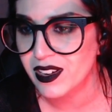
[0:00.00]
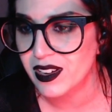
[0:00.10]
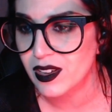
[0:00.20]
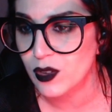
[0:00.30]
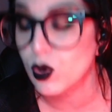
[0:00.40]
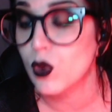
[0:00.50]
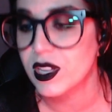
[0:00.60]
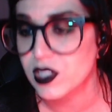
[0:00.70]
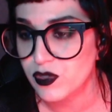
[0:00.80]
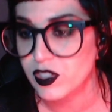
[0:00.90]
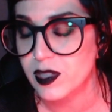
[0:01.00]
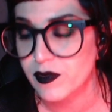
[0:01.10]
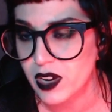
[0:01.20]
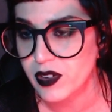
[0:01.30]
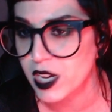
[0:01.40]
requests for some
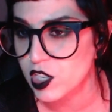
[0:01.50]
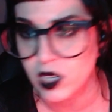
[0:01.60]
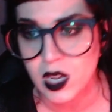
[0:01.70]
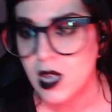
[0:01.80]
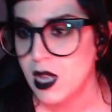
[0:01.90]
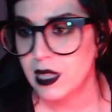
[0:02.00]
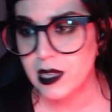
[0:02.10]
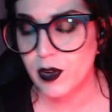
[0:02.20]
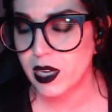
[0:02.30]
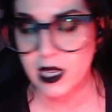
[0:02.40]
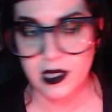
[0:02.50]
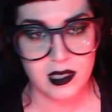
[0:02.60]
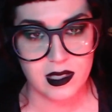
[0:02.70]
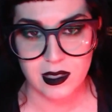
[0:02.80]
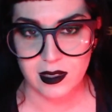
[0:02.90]
variation. Limerick,
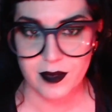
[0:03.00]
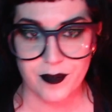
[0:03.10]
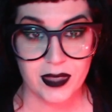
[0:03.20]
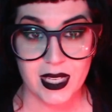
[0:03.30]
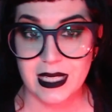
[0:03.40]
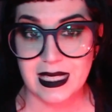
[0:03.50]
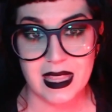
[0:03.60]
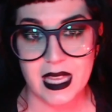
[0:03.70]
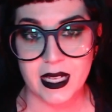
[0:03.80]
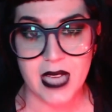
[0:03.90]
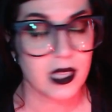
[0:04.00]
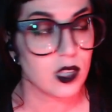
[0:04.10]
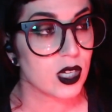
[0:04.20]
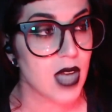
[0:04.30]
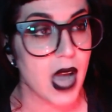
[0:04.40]
it's it's a thing. And
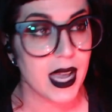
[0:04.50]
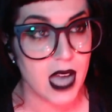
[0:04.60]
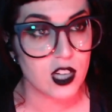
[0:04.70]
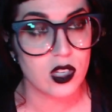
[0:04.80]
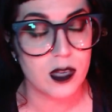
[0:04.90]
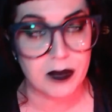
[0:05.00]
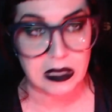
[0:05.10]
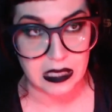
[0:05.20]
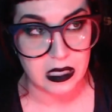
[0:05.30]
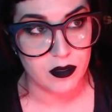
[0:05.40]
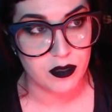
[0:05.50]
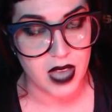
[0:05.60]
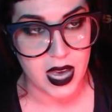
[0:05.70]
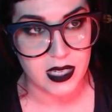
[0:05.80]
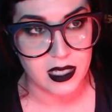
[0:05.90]
look, I actually believe
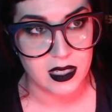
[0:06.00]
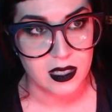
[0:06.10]
that